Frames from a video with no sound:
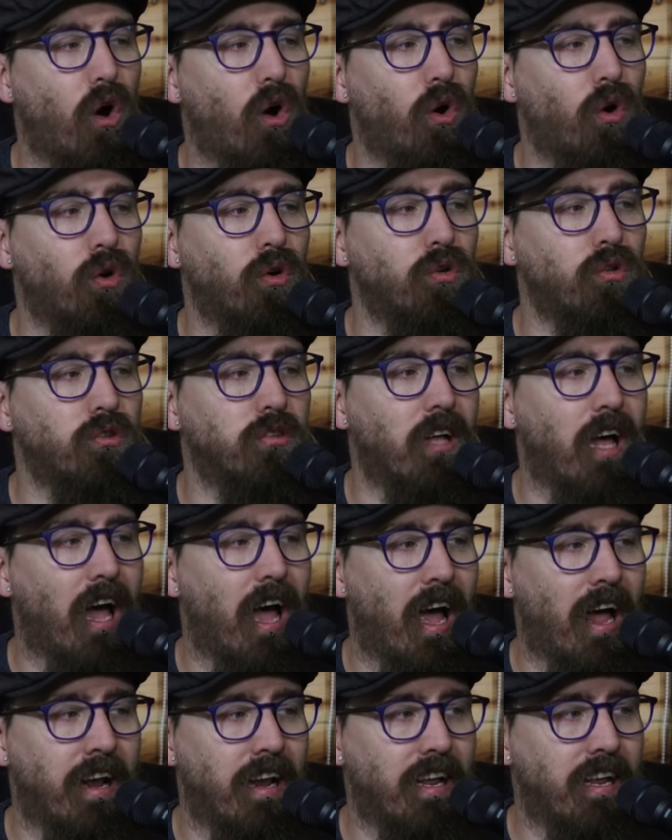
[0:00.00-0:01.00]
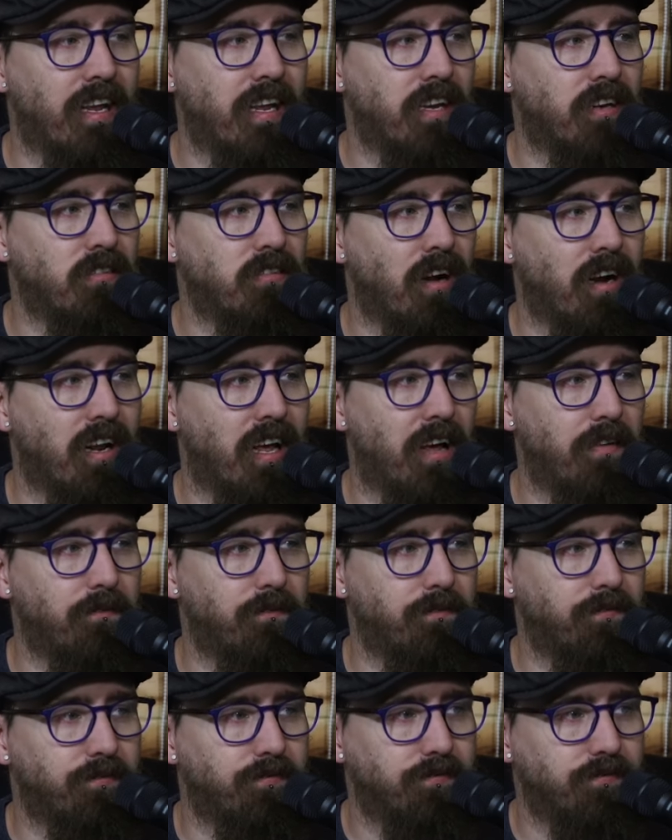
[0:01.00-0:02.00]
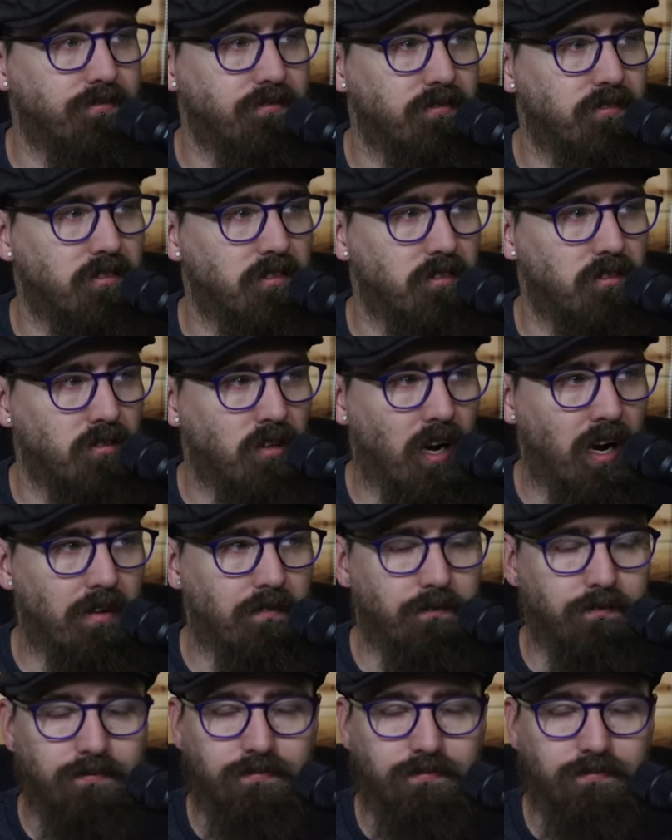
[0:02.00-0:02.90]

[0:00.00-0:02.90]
us any credit, right?